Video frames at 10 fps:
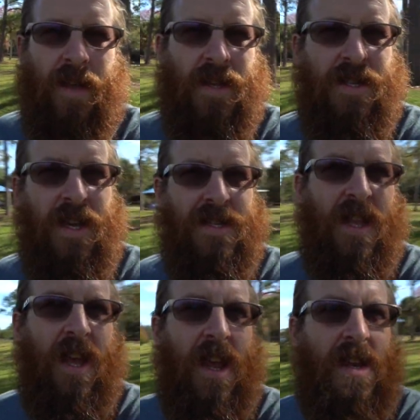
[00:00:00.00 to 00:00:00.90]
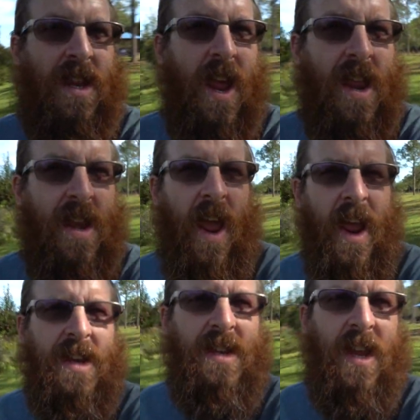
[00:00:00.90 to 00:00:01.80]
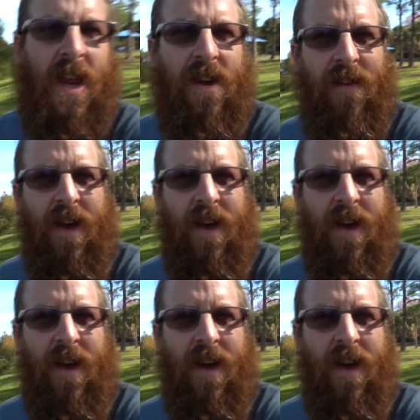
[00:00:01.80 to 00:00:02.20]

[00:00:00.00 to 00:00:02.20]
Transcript: This is the 10-18